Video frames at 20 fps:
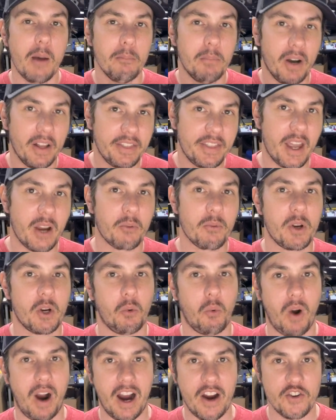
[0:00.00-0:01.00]
But that
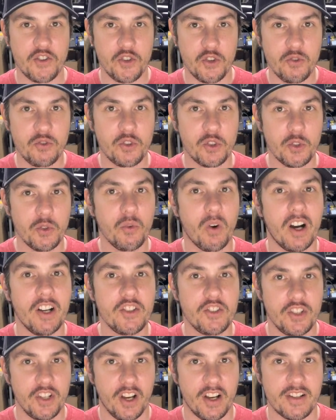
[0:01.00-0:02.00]
requires you to
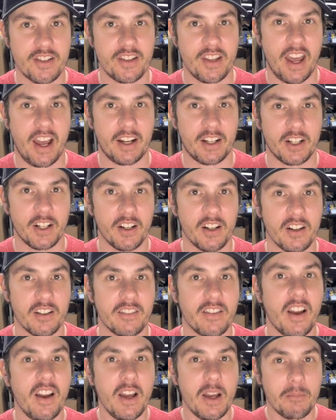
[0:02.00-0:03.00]
adjust that curve,